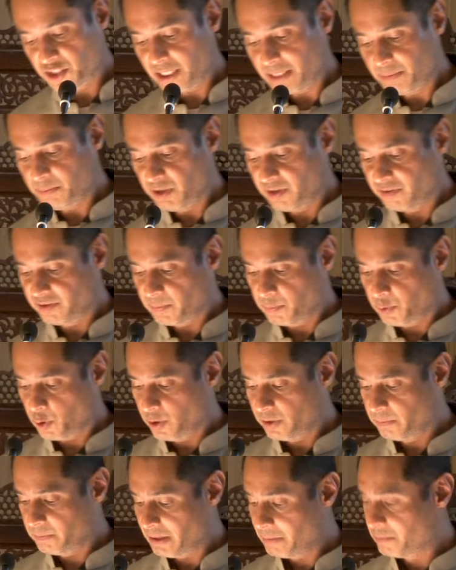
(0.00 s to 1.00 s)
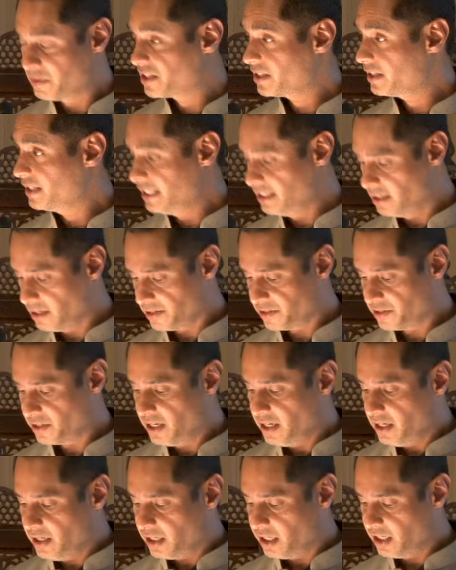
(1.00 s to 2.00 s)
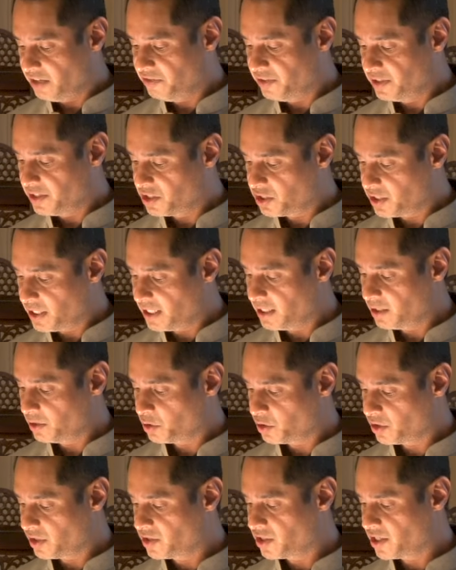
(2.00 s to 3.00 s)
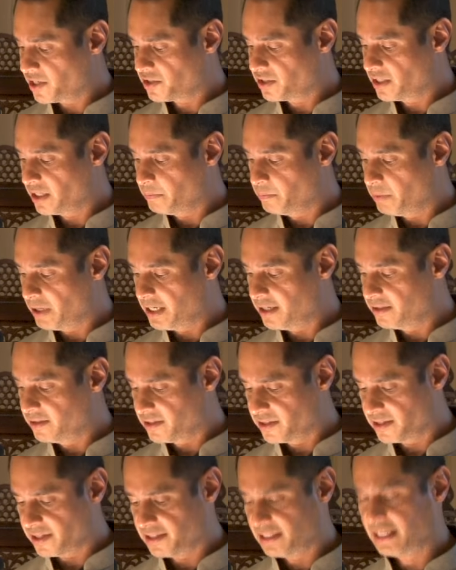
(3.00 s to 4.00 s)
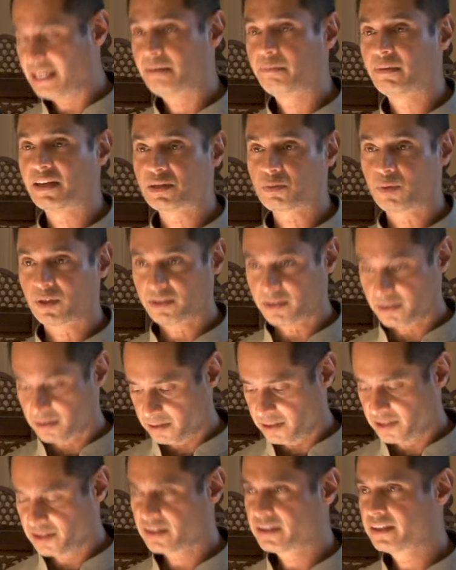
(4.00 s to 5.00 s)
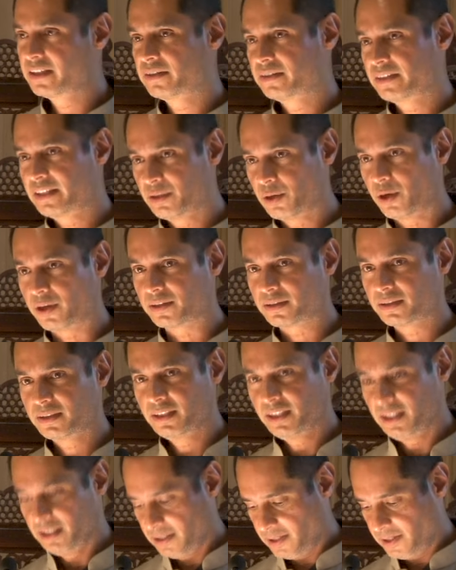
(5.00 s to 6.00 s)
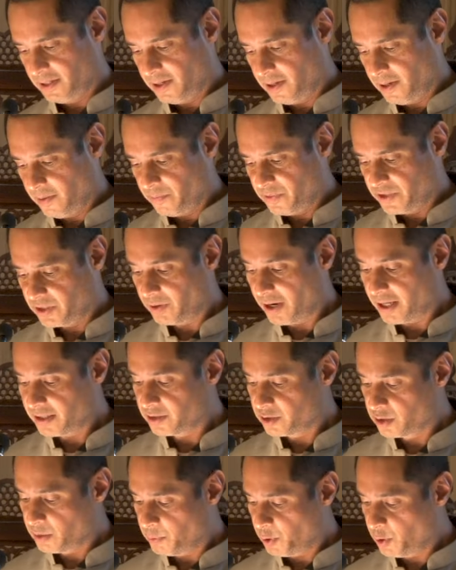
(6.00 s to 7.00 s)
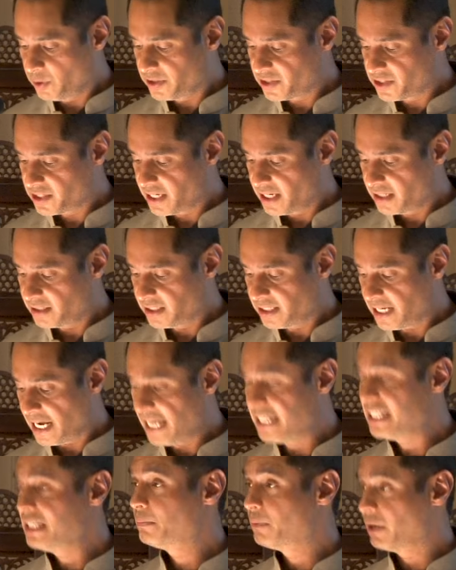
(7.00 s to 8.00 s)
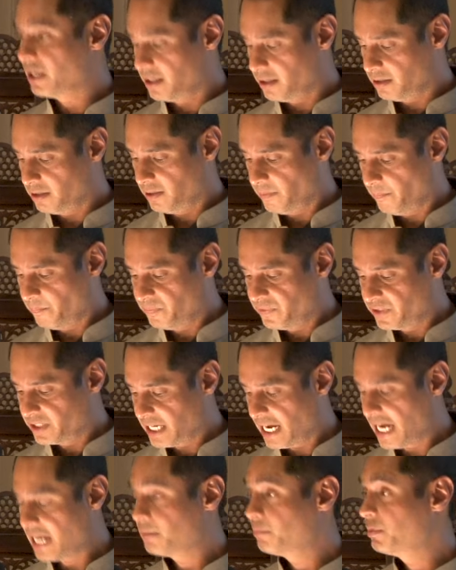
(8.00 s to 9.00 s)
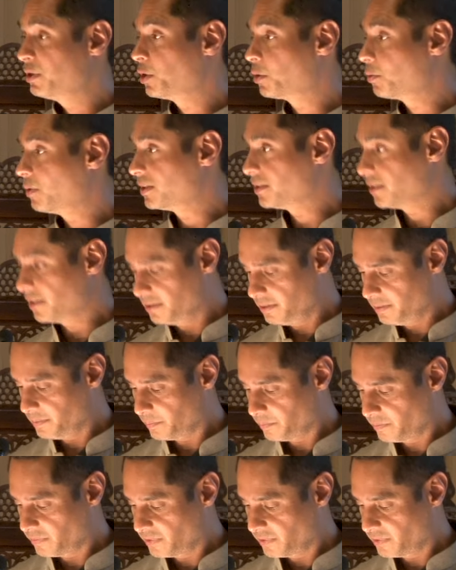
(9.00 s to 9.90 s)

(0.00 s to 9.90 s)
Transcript: statement of the poet may mislead us if it is taken to suggest that balad is the same as watan. It's clearly not. Rather, the poet is saying that any balad can be your watan,